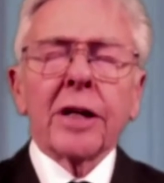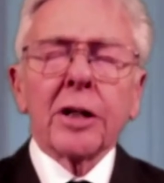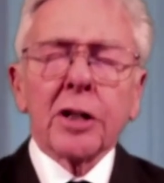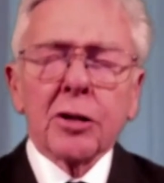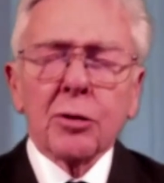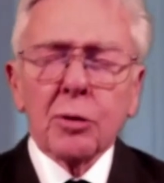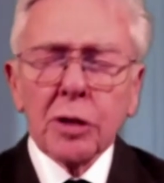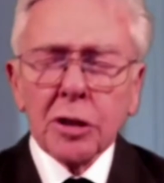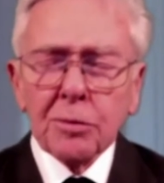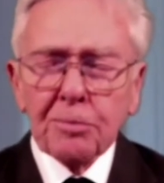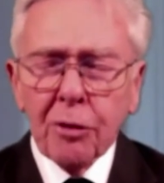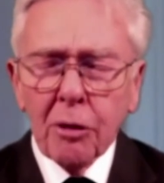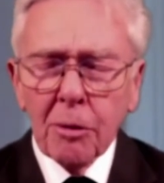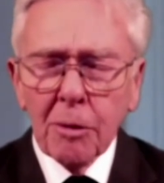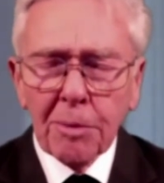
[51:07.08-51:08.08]
this was
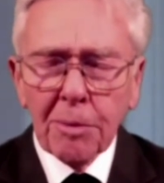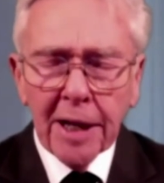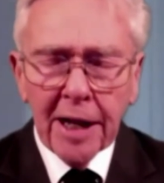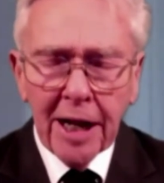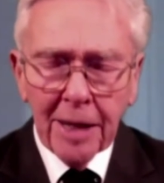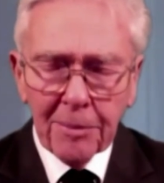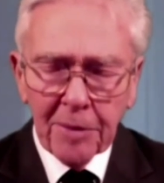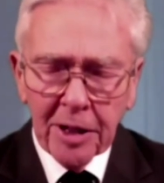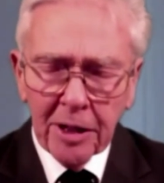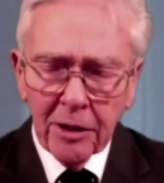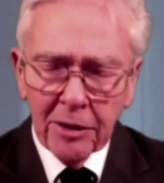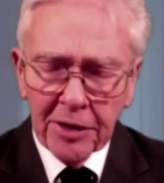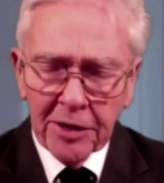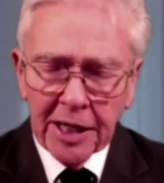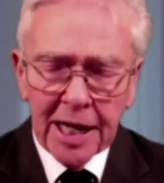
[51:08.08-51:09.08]
probably
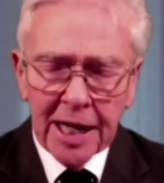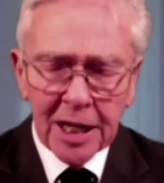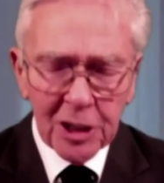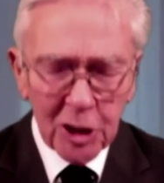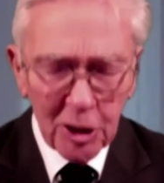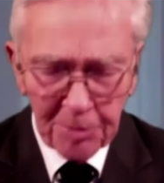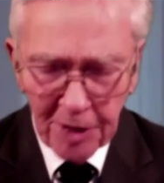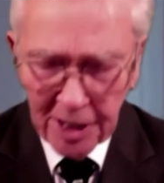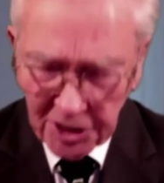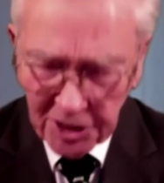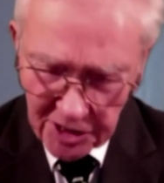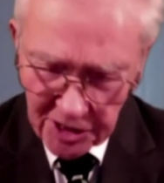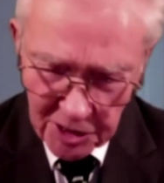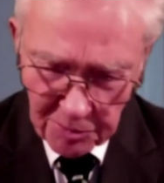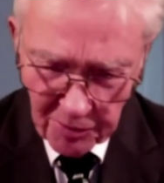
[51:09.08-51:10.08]
happening on the latter
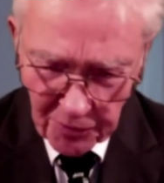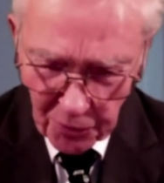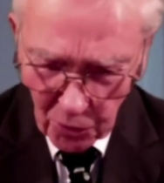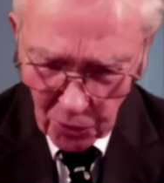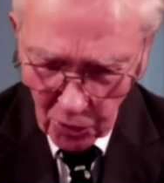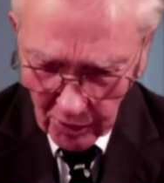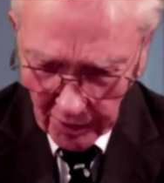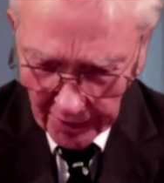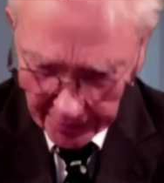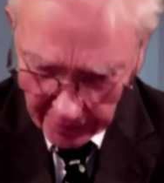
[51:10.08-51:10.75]
basis before